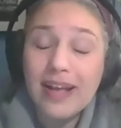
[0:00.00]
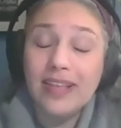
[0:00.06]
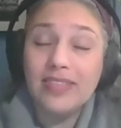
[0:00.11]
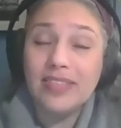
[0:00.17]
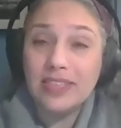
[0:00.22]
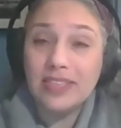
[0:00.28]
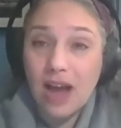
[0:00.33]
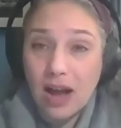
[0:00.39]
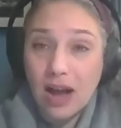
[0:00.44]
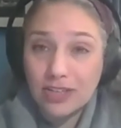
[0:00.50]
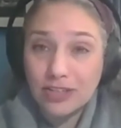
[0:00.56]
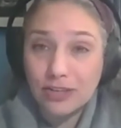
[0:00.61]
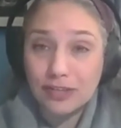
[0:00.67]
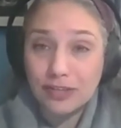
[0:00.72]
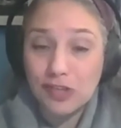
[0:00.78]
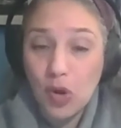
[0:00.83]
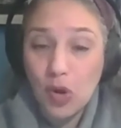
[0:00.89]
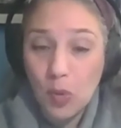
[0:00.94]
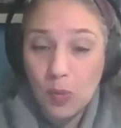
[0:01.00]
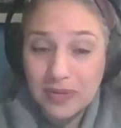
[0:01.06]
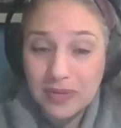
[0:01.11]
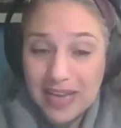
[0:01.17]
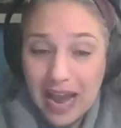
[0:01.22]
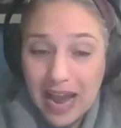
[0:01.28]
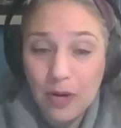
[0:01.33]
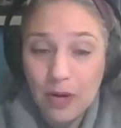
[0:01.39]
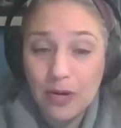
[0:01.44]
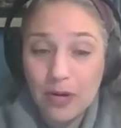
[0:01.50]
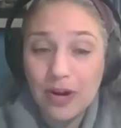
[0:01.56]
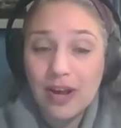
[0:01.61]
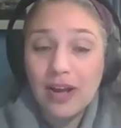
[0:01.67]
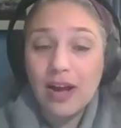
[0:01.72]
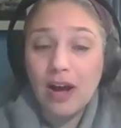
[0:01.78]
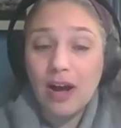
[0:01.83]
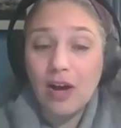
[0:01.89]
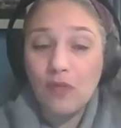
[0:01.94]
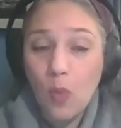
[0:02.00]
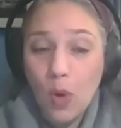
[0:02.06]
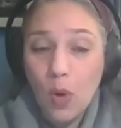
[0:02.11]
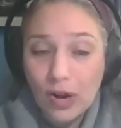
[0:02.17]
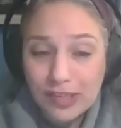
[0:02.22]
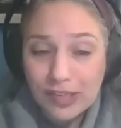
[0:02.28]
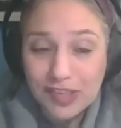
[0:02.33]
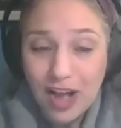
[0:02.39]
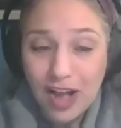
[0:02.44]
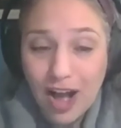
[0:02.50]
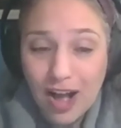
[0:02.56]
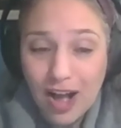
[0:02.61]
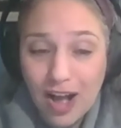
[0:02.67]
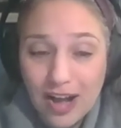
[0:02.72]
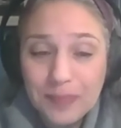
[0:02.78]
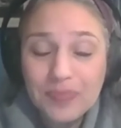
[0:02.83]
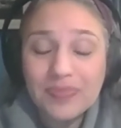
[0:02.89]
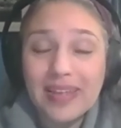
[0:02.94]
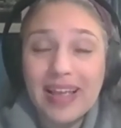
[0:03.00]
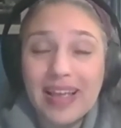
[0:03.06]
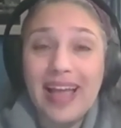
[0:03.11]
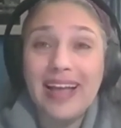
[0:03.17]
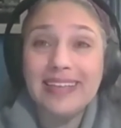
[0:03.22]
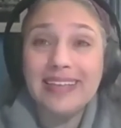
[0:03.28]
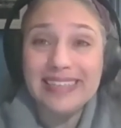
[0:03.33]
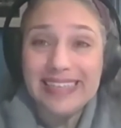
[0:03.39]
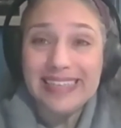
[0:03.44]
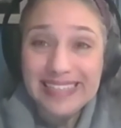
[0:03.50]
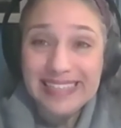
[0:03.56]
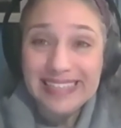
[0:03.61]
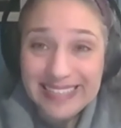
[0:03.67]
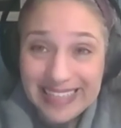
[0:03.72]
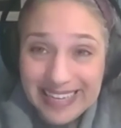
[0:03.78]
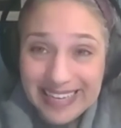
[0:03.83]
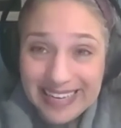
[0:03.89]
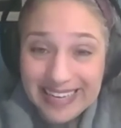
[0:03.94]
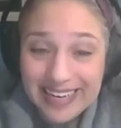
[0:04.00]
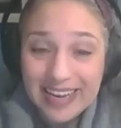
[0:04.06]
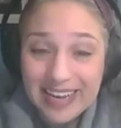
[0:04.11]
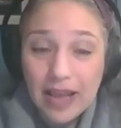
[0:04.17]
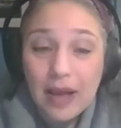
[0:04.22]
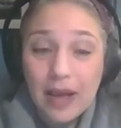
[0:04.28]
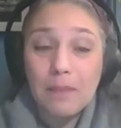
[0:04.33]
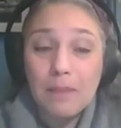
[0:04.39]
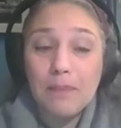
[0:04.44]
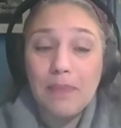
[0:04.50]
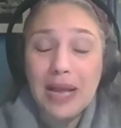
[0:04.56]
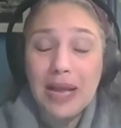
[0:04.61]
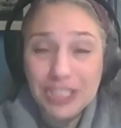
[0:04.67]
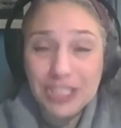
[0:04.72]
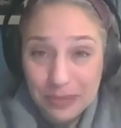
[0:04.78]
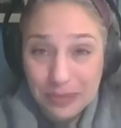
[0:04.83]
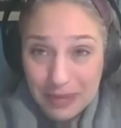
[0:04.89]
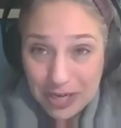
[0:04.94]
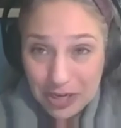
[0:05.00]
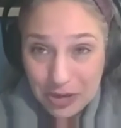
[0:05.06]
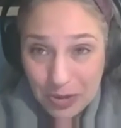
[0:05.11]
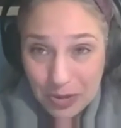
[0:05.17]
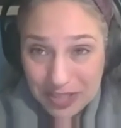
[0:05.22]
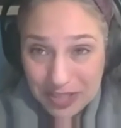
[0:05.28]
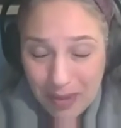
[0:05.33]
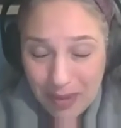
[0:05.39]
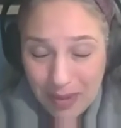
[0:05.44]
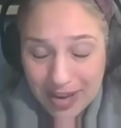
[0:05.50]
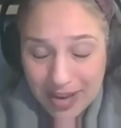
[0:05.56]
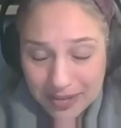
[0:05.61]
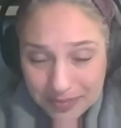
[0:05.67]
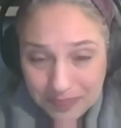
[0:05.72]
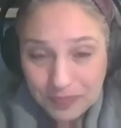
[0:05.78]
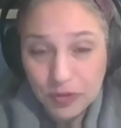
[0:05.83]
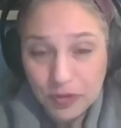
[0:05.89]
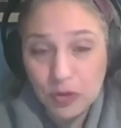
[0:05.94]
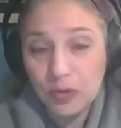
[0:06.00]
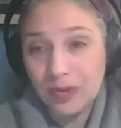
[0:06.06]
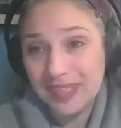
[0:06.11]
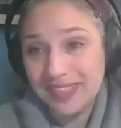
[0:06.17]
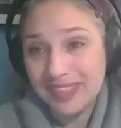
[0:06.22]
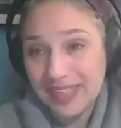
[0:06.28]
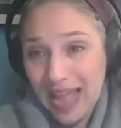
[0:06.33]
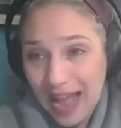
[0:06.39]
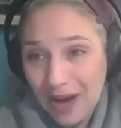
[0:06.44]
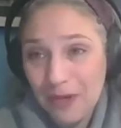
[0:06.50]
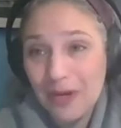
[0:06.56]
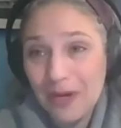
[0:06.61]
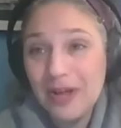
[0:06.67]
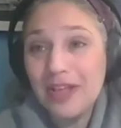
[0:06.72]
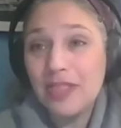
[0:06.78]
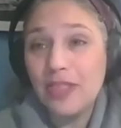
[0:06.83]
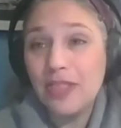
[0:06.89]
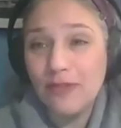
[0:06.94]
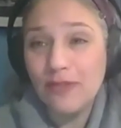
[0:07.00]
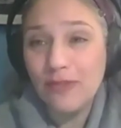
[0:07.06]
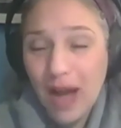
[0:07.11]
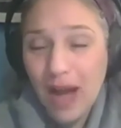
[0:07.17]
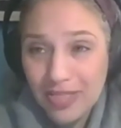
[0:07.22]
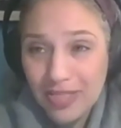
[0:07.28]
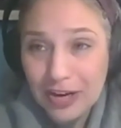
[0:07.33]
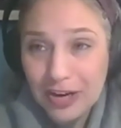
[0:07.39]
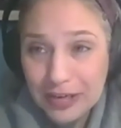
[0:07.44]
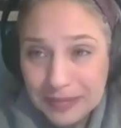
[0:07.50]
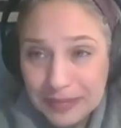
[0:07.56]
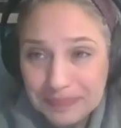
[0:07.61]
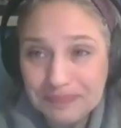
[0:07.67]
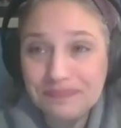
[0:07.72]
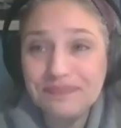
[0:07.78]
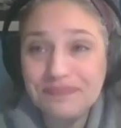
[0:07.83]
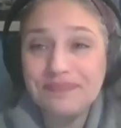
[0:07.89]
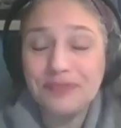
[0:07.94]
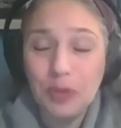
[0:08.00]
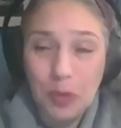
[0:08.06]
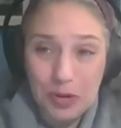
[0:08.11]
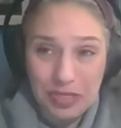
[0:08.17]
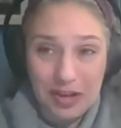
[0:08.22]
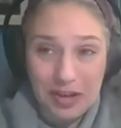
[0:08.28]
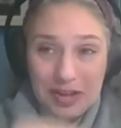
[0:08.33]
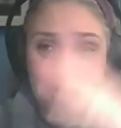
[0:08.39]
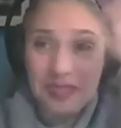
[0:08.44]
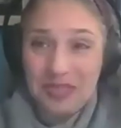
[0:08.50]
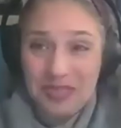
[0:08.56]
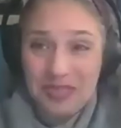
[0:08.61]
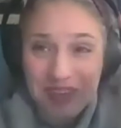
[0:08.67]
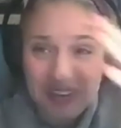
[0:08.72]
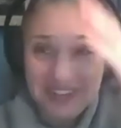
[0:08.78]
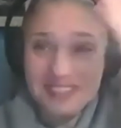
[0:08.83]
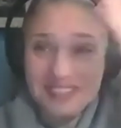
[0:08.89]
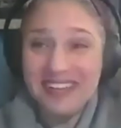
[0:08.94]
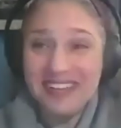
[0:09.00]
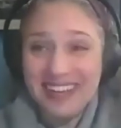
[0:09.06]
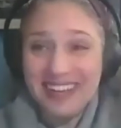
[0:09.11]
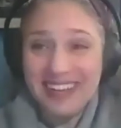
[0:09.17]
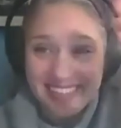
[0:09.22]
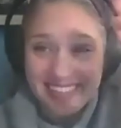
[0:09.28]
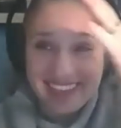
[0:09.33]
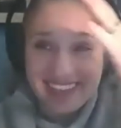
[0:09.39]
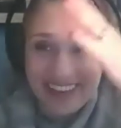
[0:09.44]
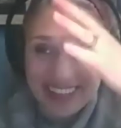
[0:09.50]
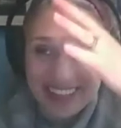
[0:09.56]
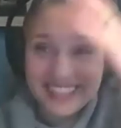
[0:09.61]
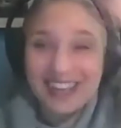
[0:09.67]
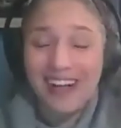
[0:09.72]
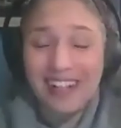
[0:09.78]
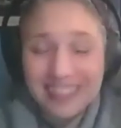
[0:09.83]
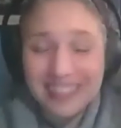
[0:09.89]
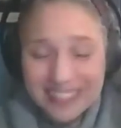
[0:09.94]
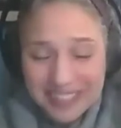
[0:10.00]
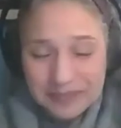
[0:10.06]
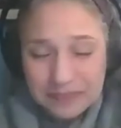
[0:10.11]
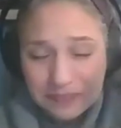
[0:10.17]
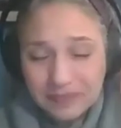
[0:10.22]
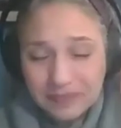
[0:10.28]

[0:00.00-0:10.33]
in the doctor's hometown of Warsaw. And indeed, Benjamin Gutmann, who is now the father or the adult,